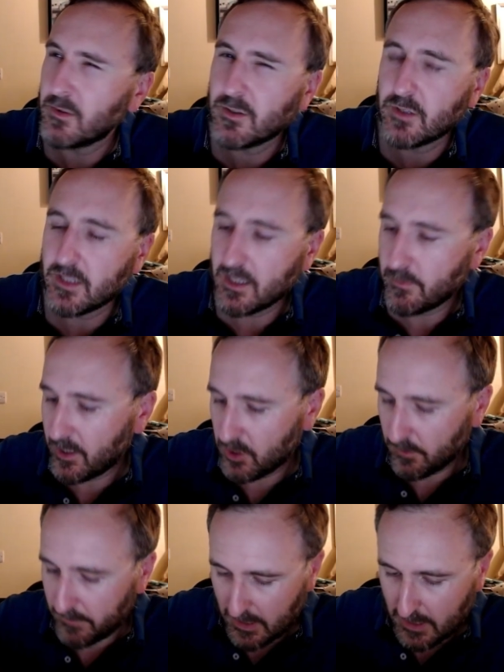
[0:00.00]
the eBay job.
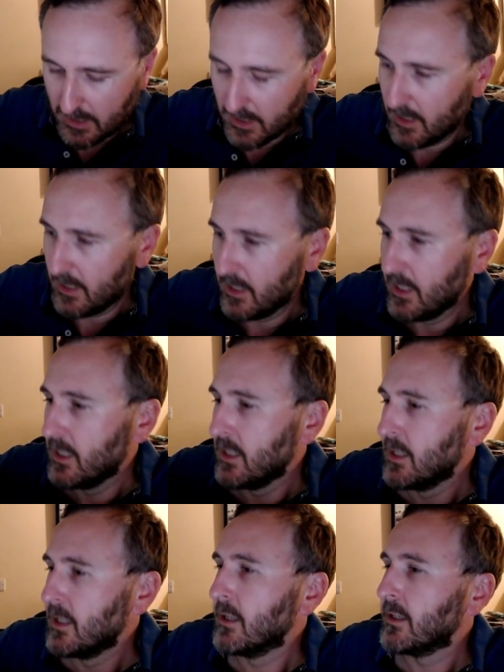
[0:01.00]

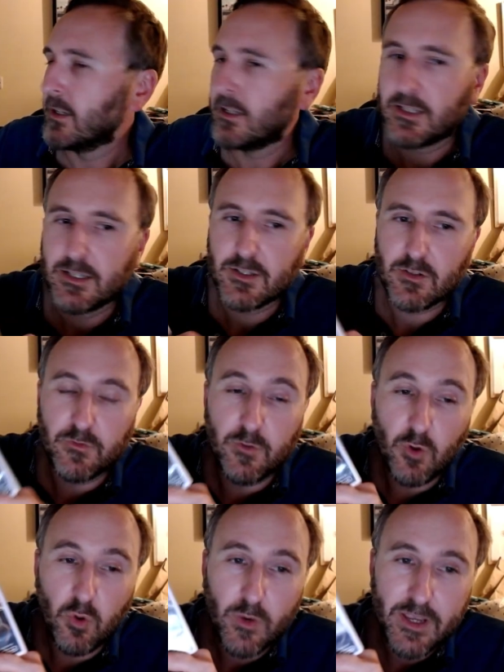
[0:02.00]
There it is, for
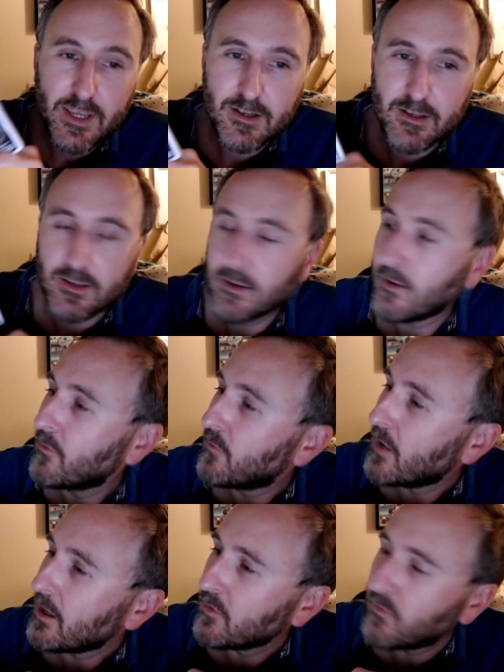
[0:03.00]
the Wii,
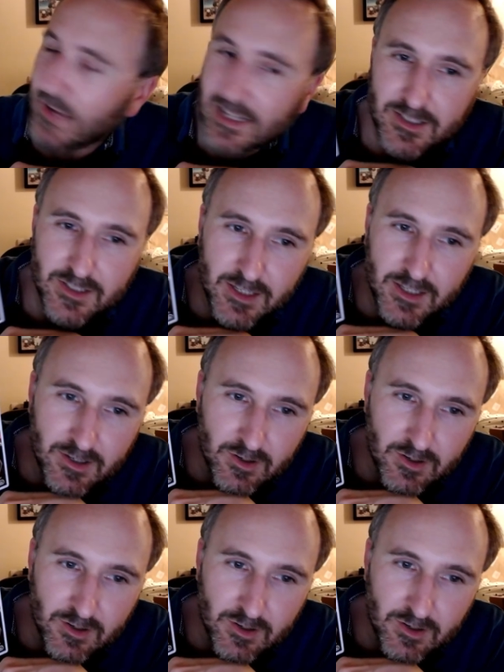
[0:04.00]
Final Fantasy